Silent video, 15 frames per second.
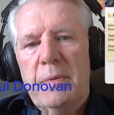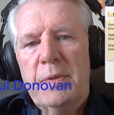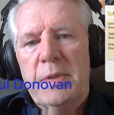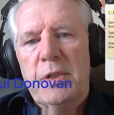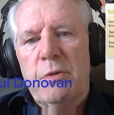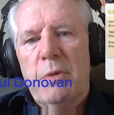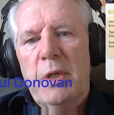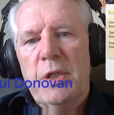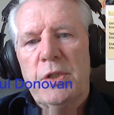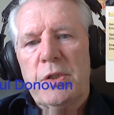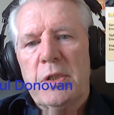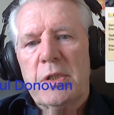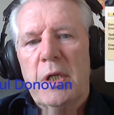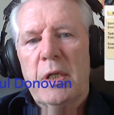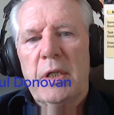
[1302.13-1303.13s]

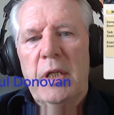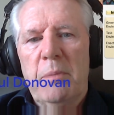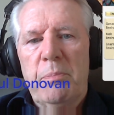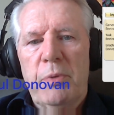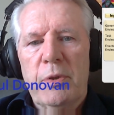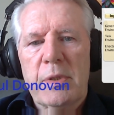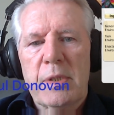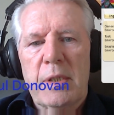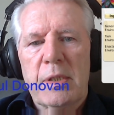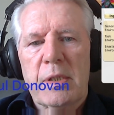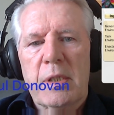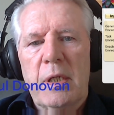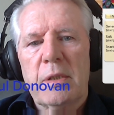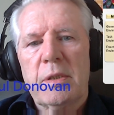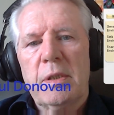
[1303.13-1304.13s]
situation. It's got inputs, it's
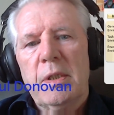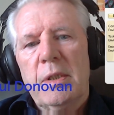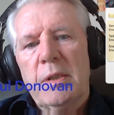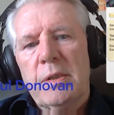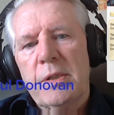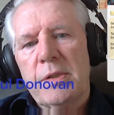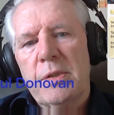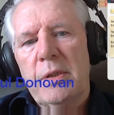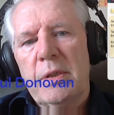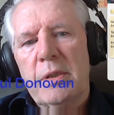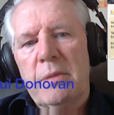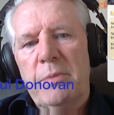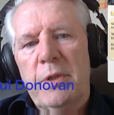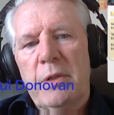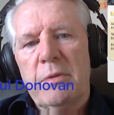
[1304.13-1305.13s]
got design
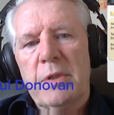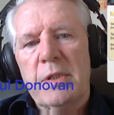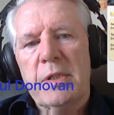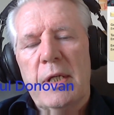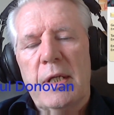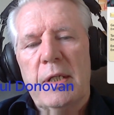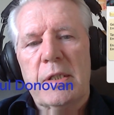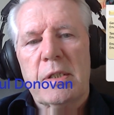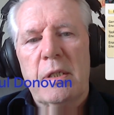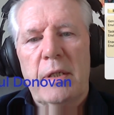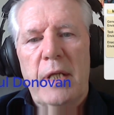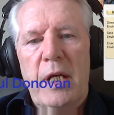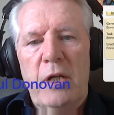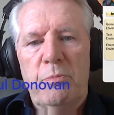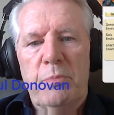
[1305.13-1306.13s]
components, and it's
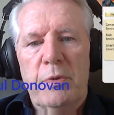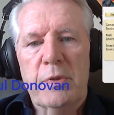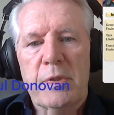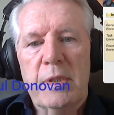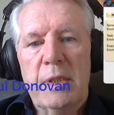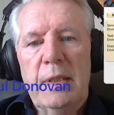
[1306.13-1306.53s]
got outputs.